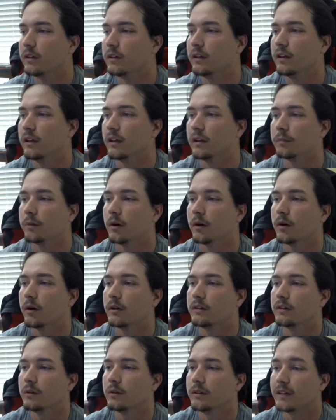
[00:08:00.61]
the
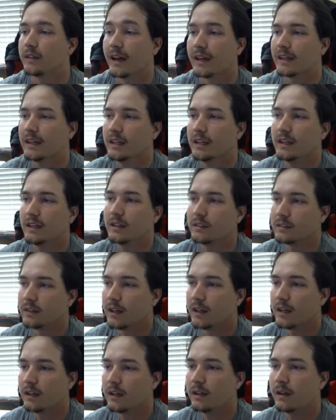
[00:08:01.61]
opponent to attack it
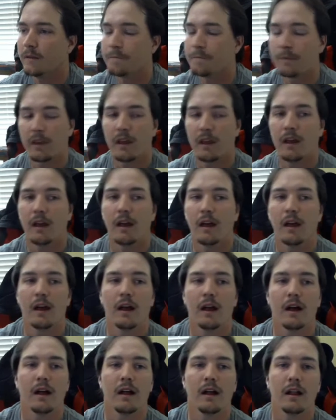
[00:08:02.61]
instead.
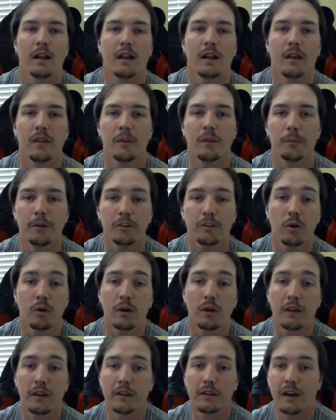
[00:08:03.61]
The
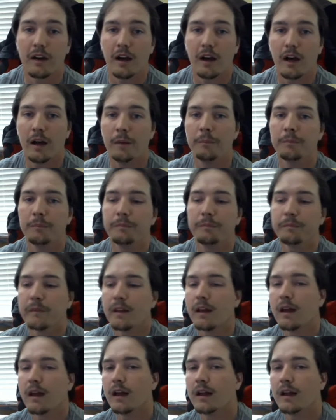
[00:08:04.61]
majority of the time,
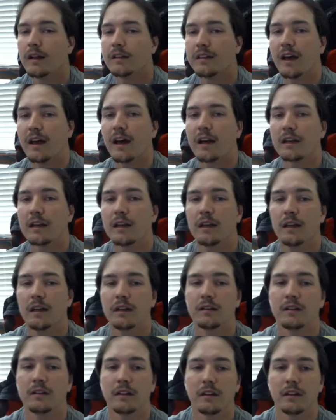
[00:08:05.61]
an attack
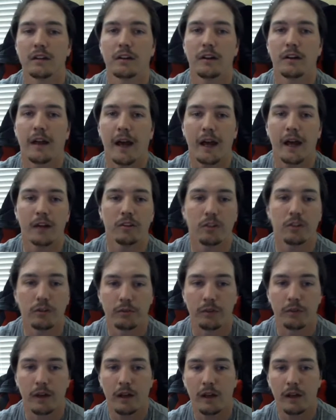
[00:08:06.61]
is declared at
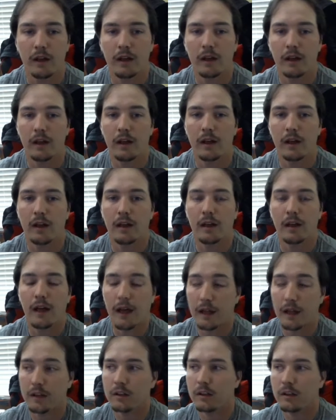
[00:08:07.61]

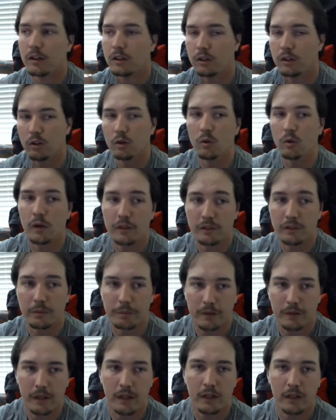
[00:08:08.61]
you as a
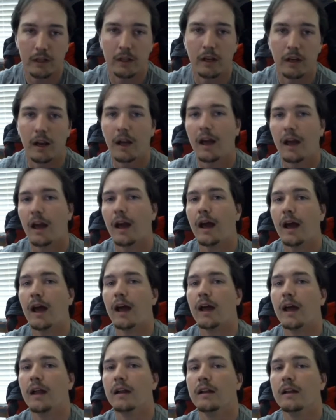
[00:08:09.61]
player,
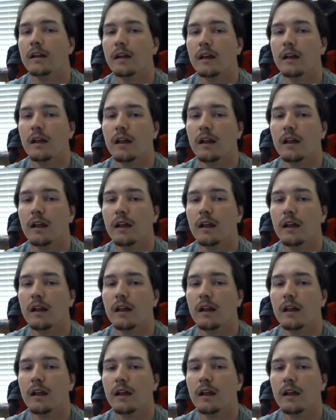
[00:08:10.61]
and